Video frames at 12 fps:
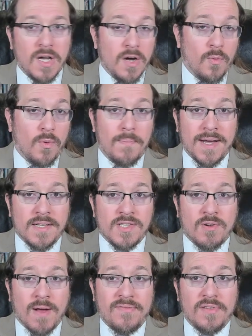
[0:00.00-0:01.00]
What might its
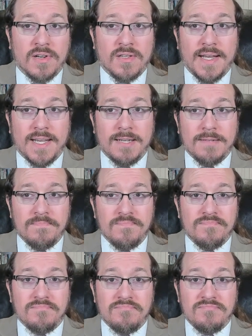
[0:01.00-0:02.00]
graph look like?
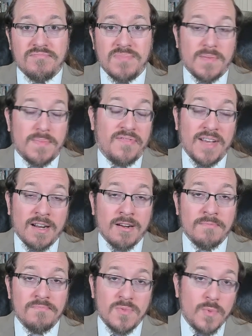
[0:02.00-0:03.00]
To be
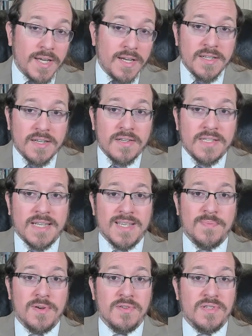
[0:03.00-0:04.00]
fair, we could go to
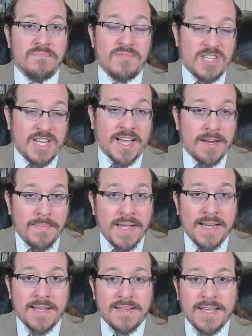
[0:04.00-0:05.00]
Desmos and check it
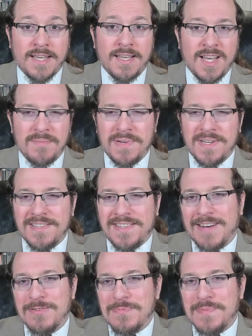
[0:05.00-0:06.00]
immediately, but
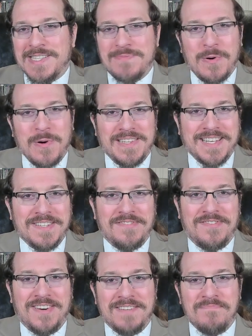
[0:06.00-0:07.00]
that would be spoiling the
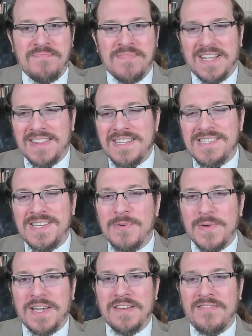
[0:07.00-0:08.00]
fun. Let's see
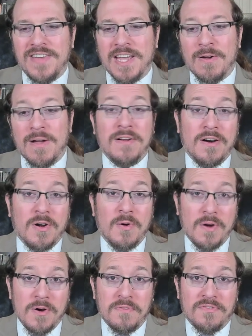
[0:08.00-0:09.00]
what we can figure out on
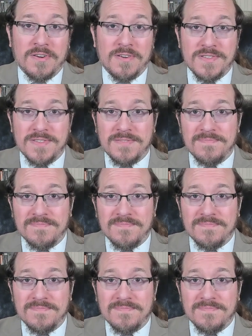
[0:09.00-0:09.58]
our own first.